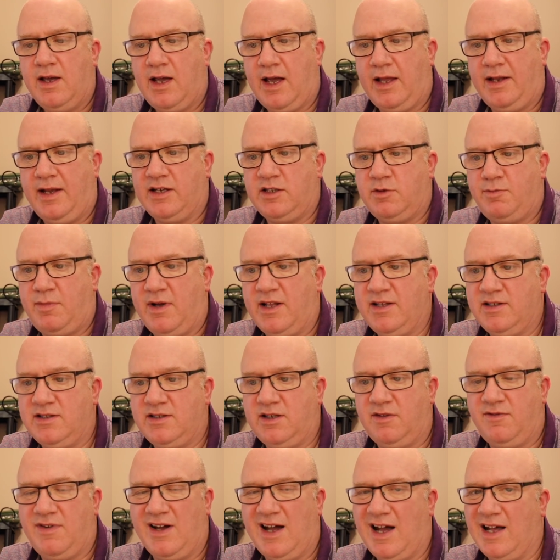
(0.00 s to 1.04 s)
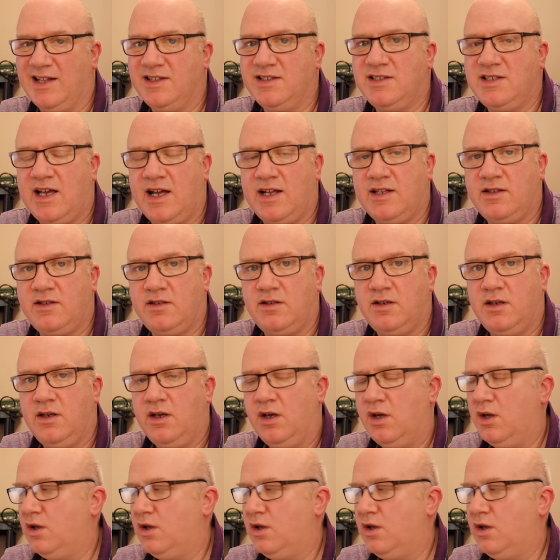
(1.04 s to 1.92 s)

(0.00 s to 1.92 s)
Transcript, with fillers: an expensive handset